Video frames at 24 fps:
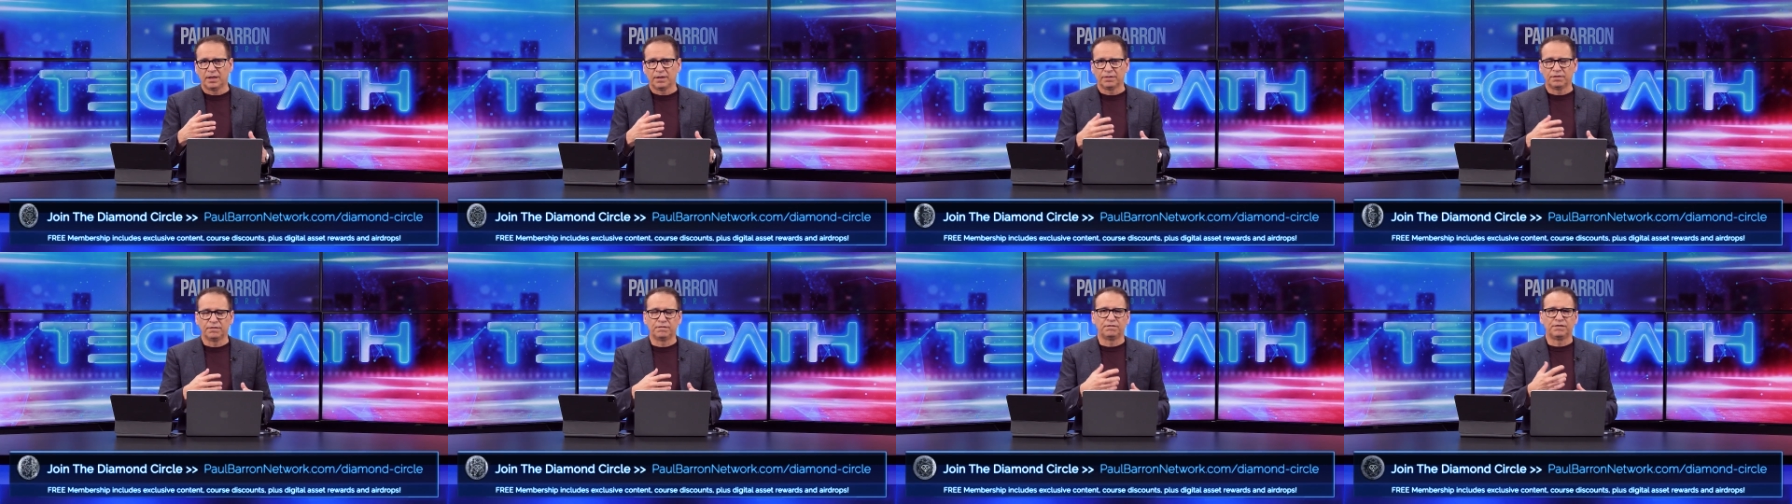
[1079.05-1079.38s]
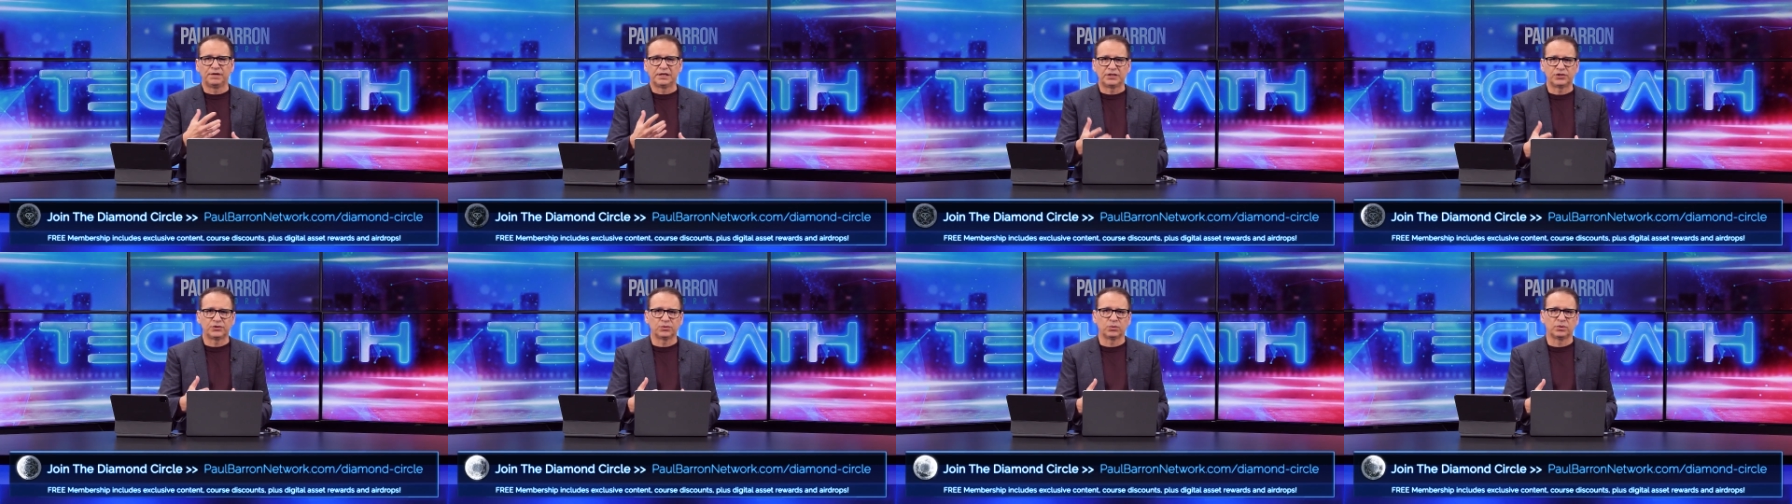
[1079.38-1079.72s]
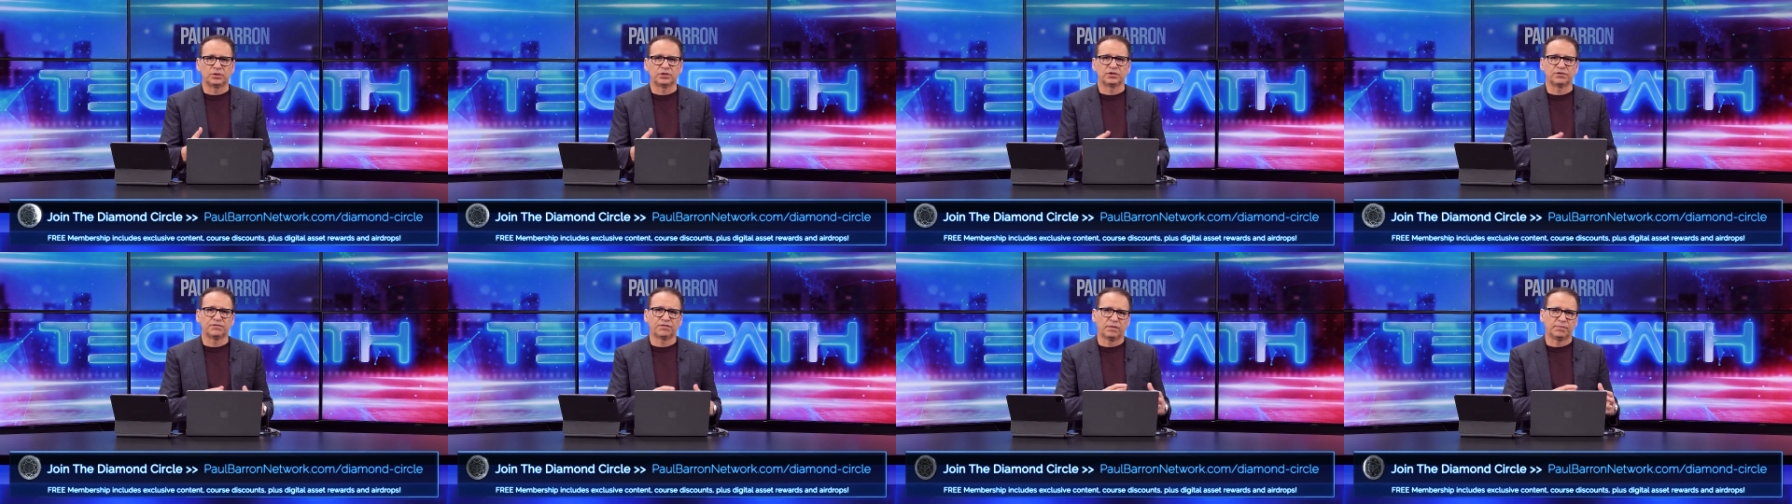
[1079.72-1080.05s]
the
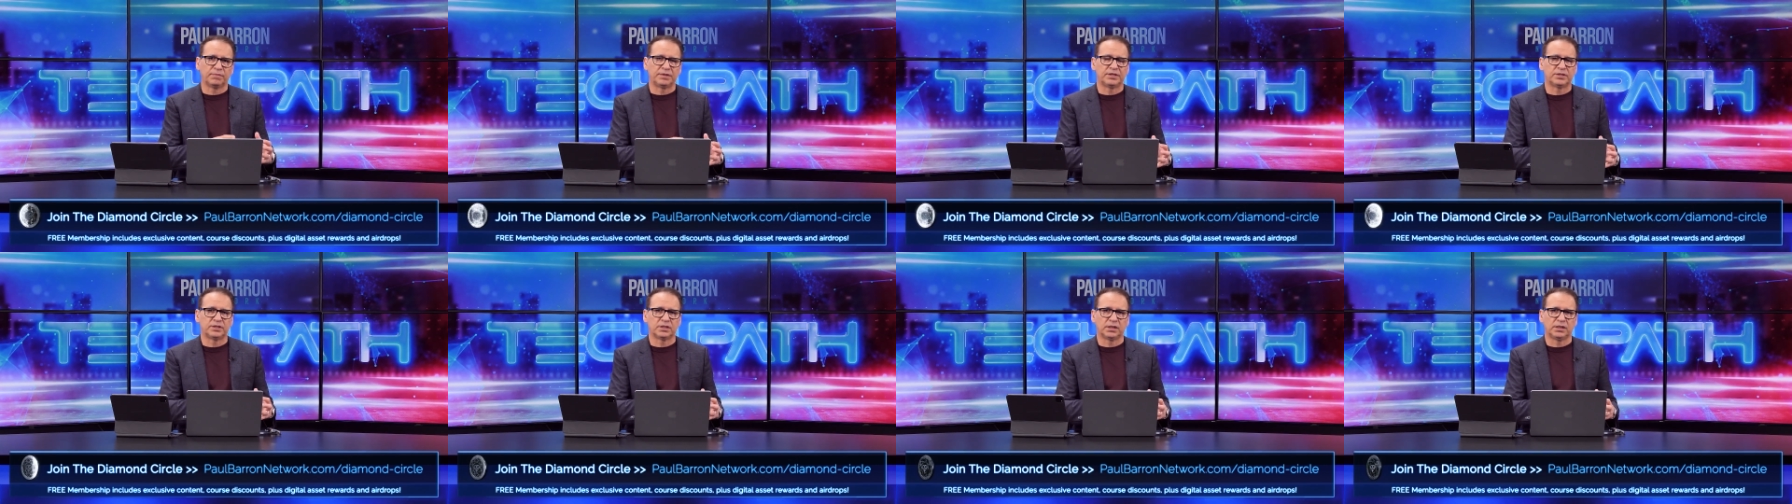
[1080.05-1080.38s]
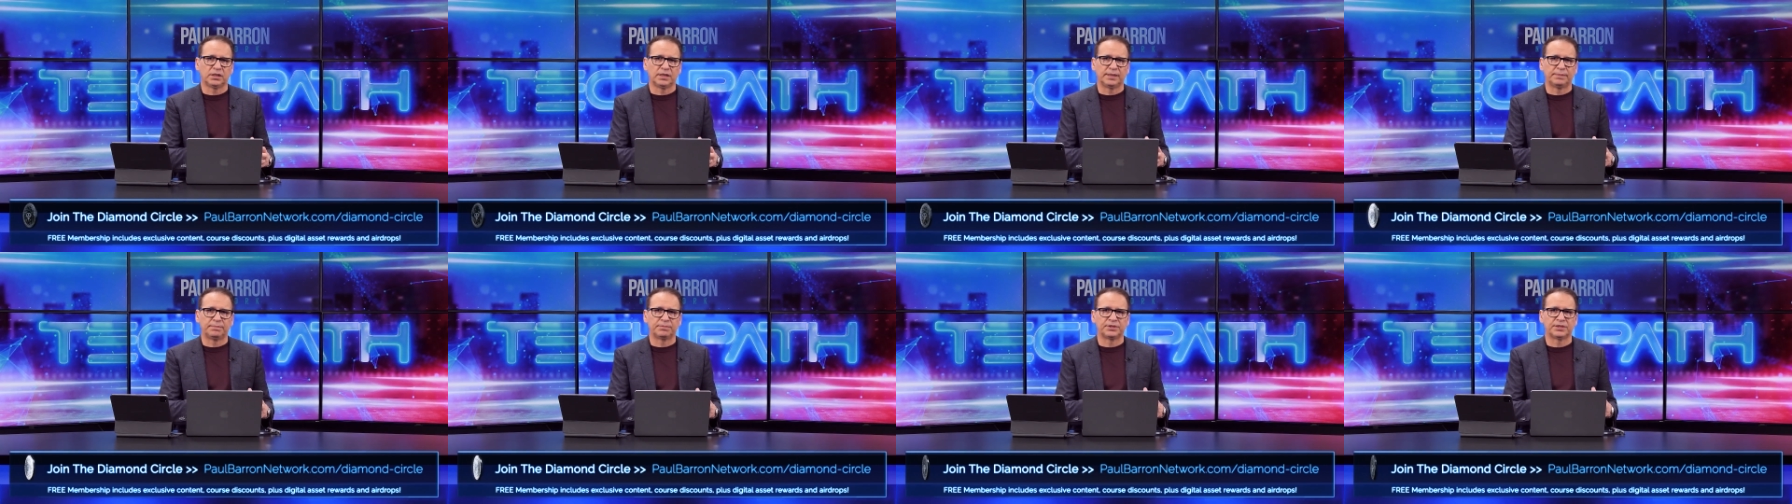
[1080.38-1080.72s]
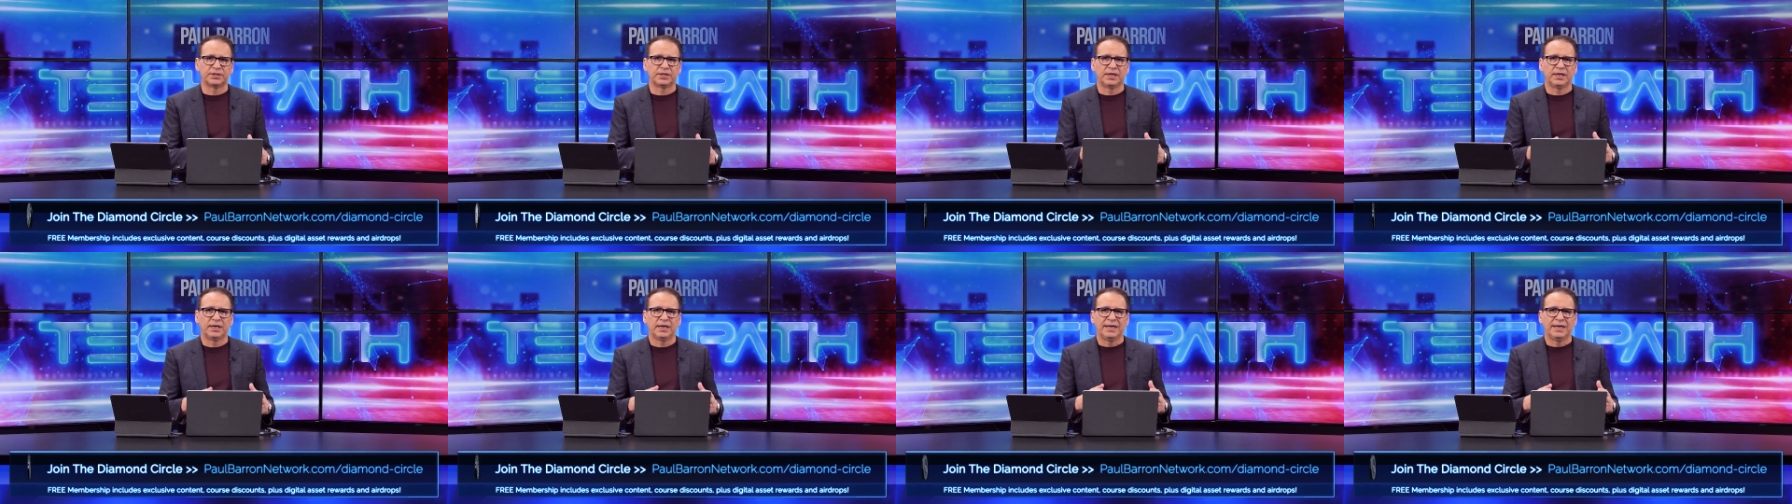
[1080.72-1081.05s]
visuals from these clips.